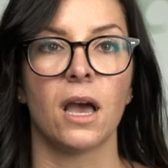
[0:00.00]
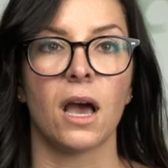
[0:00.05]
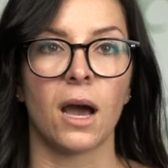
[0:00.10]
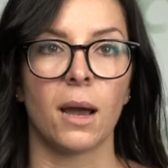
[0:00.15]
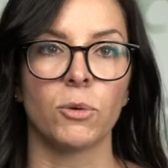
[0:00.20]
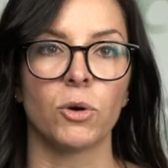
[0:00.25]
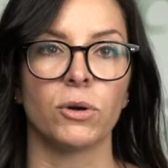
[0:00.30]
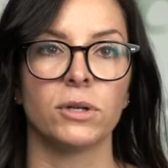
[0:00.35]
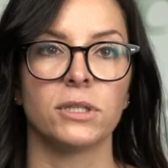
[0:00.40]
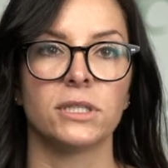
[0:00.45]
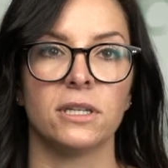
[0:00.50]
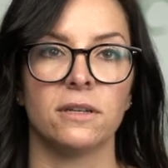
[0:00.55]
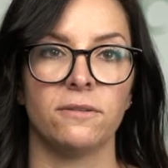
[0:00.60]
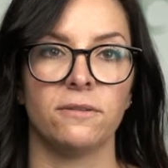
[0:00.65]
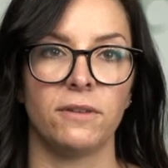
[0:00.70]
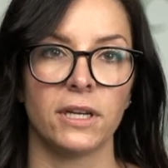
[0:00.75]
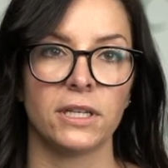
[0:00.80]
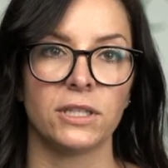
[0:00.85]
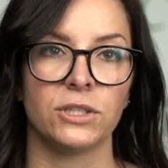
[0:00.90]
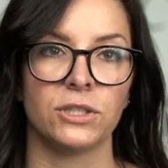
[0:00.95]
I'm going to
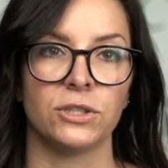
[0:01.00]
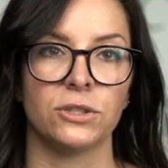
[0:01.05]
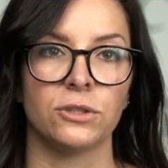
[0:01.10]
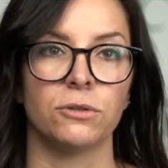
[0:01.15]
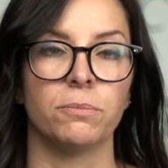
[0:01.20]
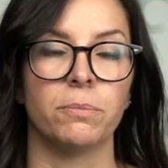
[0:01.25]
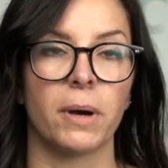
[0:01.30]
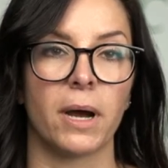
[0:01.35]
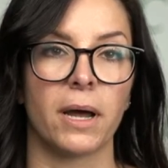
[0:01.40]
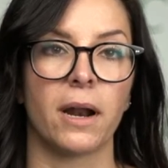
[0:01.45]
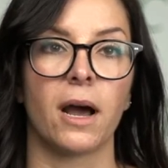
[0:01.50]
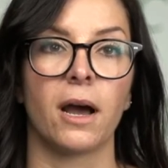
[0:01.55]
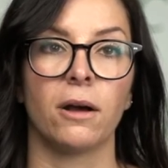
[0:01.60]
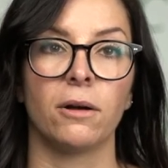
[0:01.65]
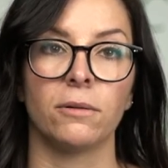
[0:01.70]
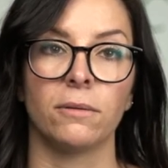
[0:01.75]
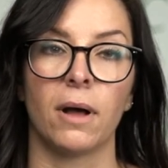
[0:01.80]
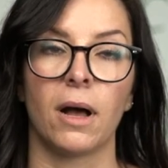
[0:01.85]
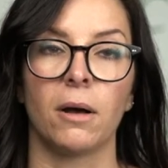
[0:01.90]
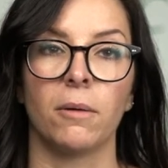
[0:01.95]
evict you, but
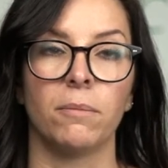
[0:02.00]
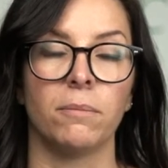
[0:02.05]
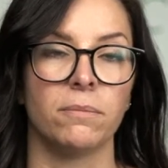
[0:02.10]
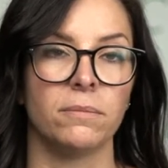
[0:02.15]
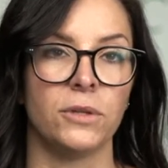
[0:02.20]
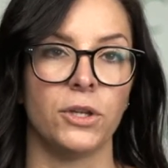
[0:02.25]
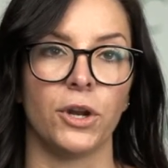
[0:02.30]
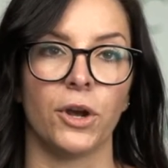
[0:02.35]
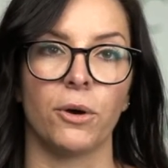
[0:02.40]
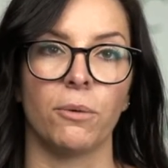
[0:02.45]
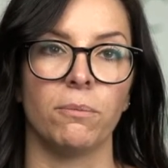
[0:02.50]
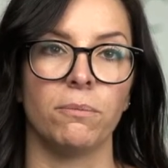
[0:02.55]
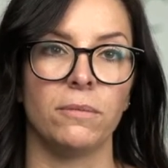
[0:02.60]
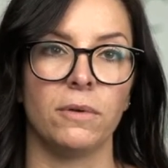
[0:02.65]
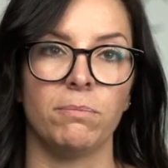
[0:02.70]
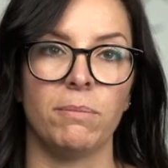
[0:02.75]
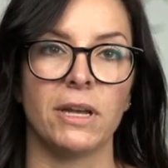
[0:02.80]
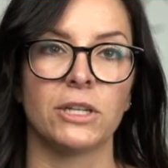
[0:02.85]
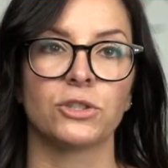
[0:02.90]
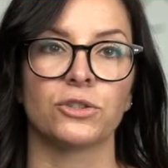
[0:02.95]
I'll
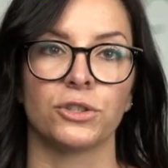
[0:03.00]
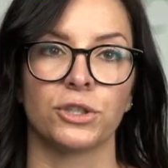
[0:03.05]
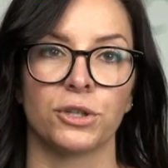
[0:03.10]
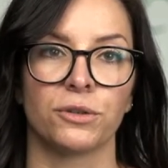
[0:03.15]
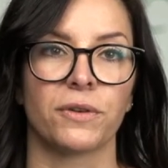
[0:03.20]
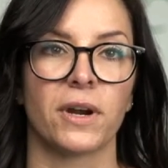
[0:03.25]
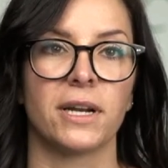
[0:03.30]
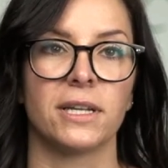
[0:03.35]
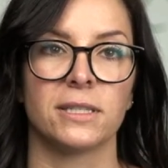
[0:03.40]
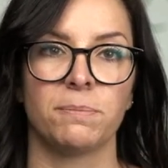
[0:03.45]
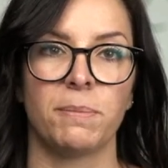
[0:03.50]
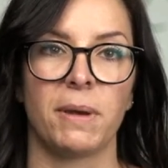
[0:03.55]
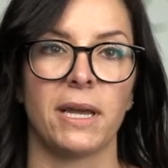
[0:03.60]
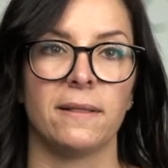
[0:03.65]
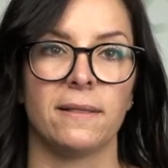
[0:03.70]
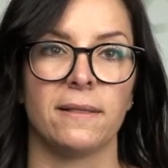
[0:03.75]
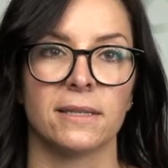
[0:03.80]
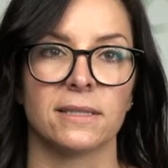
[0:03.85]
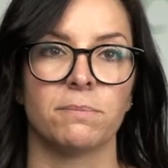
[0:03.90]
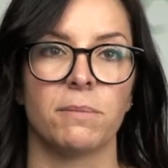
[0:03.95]
make sure your rent is
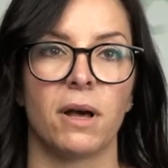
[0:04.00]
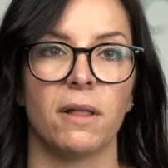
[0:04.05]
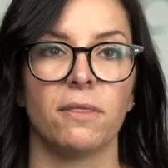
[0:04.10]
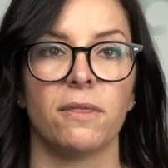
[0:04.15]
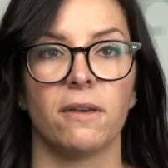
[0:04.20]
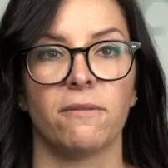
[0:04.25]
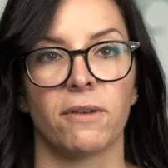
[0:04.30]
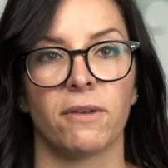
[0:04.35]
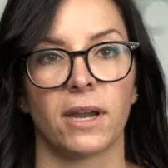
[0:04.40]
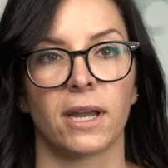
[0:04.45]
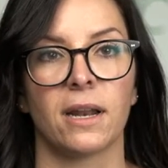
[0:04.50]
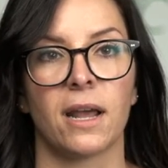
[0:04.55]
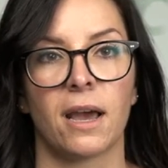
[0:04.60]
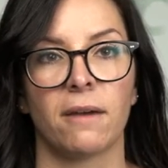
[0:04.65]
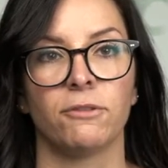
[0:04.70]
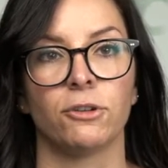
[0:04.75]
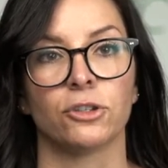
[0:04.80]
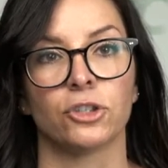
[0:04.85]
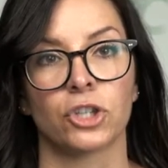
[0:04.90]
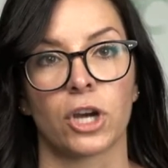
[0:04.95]
paid this month if I can have your